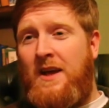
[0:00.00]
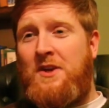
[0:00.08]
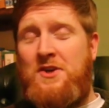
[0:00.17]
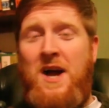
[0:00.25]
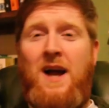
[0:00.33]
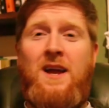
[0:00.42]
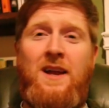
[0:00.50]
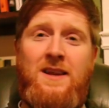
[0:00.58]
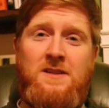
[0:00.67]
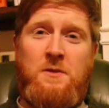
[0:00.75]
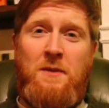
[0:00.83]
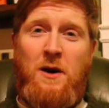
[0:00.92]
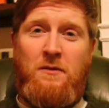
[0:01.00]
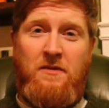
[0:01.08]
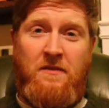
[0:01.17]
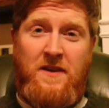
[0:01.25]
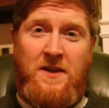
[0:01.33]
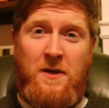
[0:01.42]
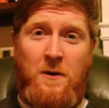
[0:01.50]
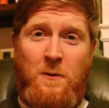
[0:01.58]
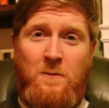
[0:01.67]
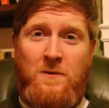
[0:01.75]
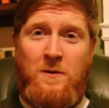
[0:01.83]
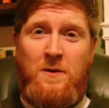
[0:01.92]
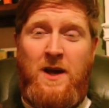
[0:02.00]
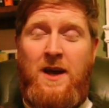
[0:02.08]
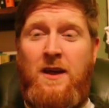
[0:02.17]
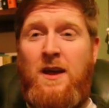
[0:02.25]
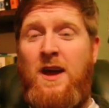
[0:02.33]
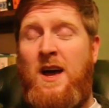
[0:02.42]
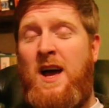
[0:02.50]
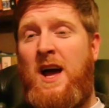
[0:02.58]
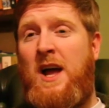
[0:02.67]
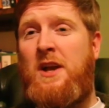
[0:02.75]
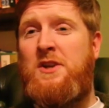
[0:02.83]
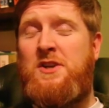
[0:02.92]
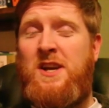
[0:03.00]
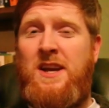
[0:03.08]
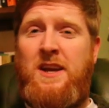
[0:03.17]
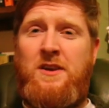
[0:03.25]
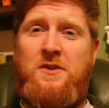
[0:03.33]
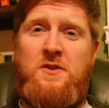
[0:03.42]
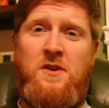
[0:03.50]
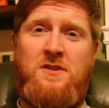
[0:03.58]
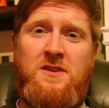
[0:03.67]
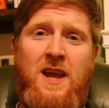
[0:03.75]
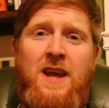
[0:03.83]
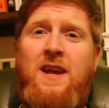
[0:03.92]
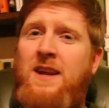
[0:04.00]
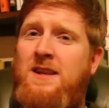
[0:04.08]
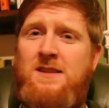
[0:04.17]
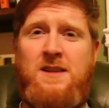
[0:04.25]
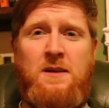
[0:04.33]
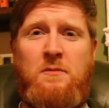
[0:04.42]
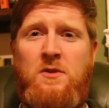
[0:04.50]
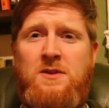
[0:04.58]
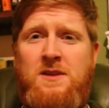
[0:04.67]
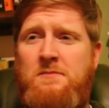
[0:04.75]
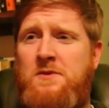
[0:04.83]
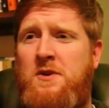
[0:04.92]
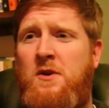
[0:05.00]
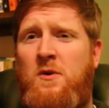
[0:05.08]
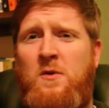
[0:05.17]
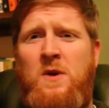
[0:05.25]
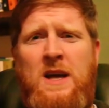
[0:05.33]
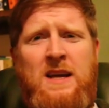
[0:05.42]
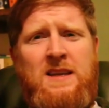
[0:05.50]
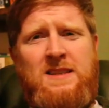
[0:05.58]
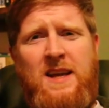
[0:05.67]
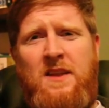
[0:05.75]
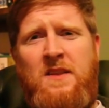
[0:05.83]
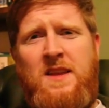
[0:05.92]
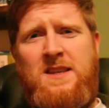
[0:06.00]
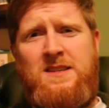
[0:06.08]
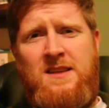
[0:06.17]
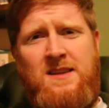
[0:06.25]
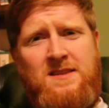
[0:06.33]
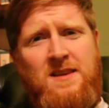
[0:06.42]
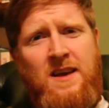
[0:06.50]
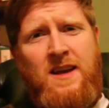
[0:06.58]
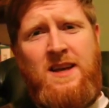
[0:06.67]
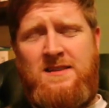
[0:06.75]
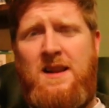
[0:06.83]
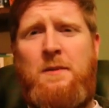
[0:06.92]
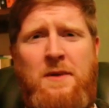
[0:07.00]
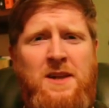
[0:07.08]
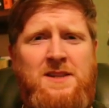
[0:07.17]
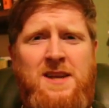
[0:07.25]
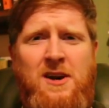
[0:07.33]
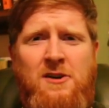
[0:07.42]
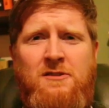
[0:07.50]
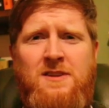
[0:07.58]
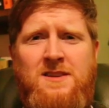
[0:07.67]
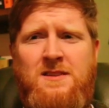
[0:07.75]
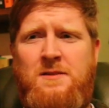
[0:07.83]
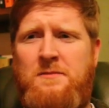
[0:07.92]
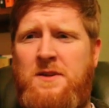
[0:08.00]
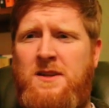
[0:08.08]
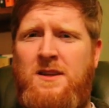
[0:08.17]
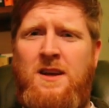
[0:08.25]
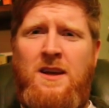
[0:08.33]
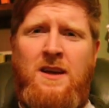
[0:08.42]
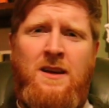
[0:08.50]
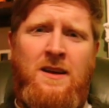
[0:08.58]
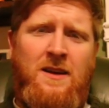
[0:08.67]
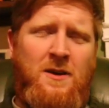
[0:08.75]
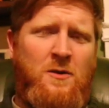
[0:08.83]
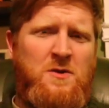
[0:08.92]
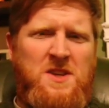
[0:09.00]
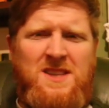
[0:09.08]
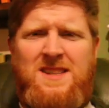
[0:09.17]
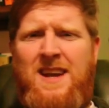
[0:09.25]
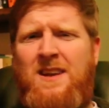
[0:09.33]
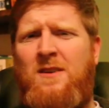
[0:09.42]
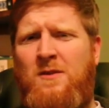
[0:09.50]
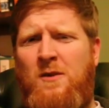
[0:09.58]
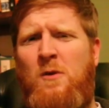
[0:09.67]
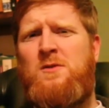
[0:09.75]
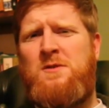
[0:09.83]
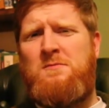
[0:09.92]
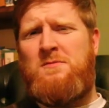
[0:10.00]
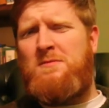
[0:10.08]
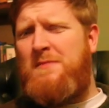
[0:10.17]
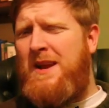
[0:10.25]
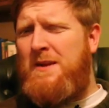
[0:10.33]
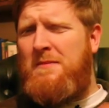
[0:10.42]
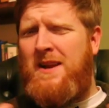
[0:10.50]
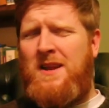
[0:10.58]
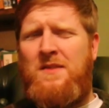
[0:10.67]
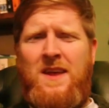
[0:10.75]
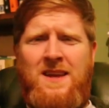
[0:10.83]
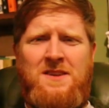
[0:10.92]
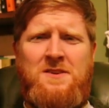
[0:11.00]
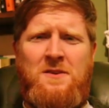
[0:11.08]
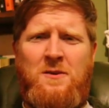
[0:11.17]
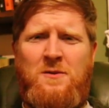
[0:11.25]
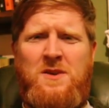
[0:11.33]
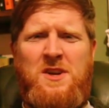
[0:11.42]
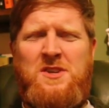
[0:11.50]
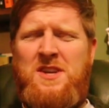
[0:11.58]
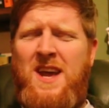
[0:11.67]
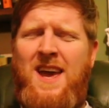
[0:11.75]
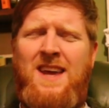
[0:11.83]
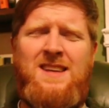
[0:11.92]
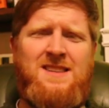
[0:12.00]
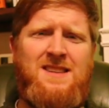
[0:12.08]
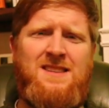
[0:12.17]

Jaclyn's come out with a video, okay, and she's just laying into the Muslims, you know, saying this is Islamic terrorism, and, you know, she's saying loads of many things, you know, because she hates